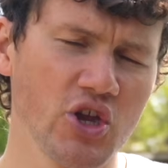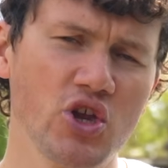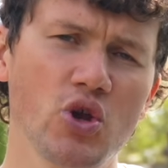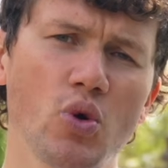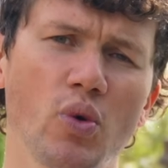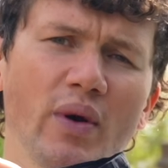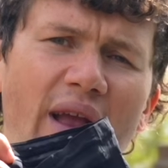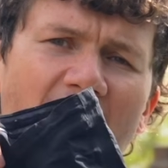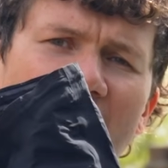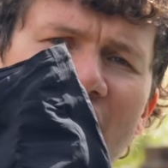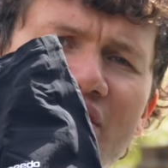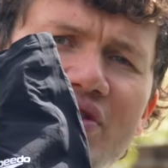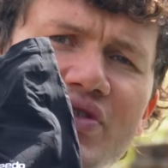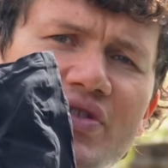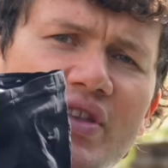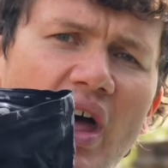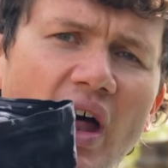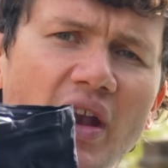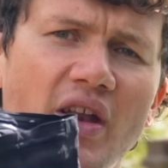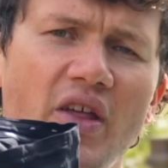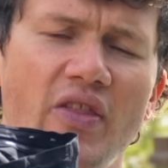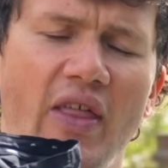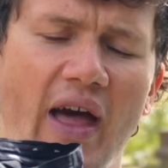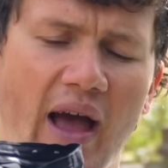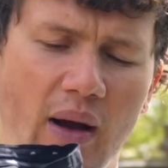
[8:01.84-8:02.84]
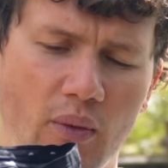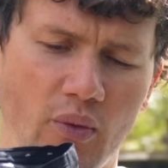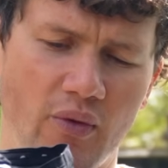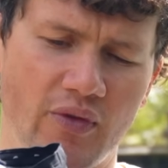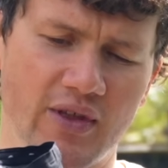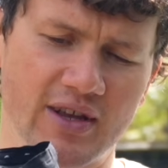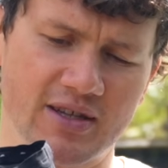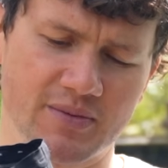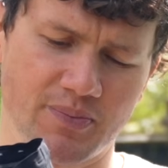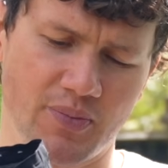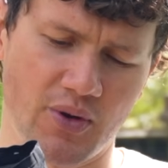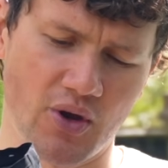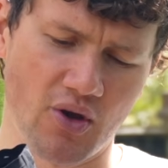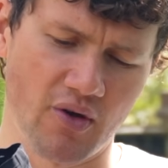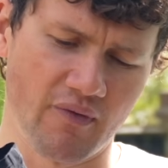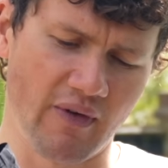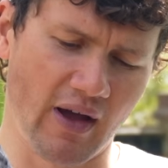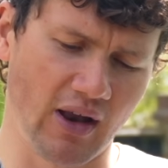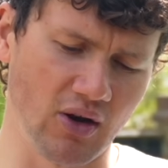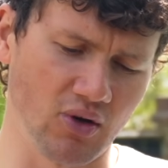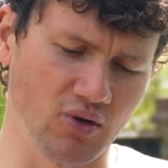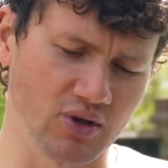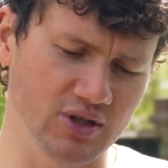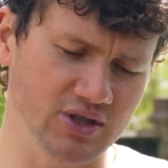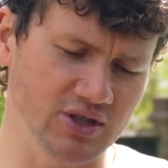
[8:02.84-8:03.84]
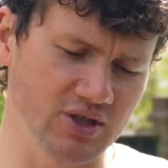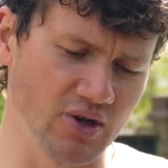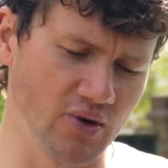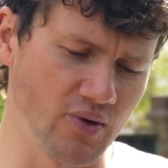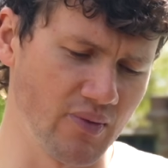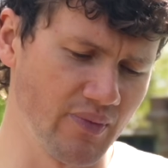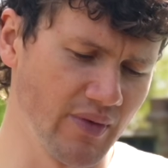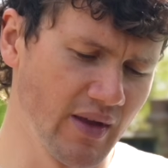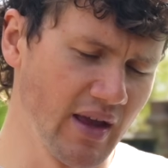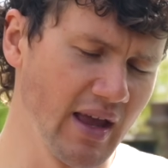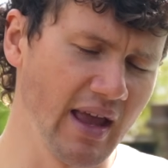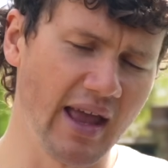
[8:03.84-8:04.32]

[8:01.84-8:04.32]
You will get none of that with this Pure Valor suit.